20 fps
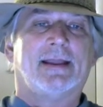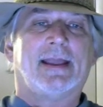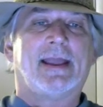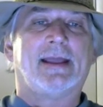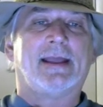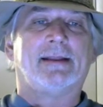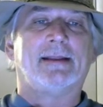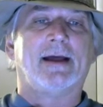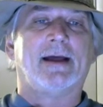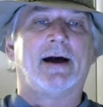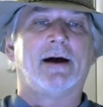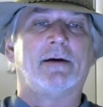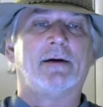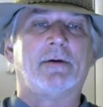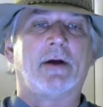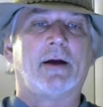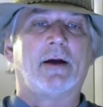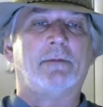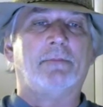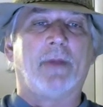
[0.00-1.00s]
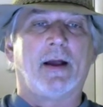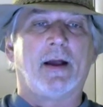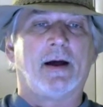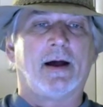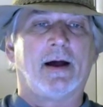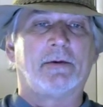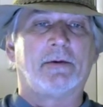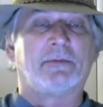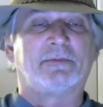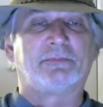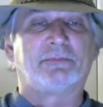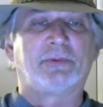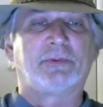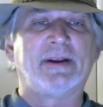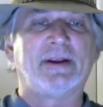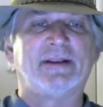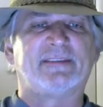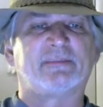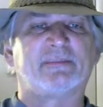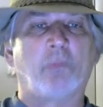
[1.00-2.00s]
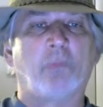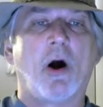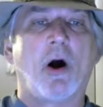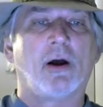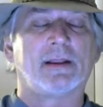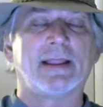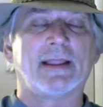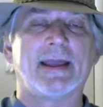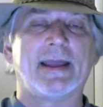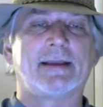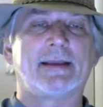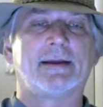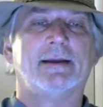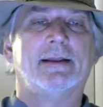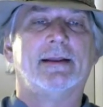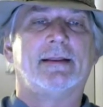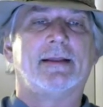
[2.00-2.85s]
and a pretty small lake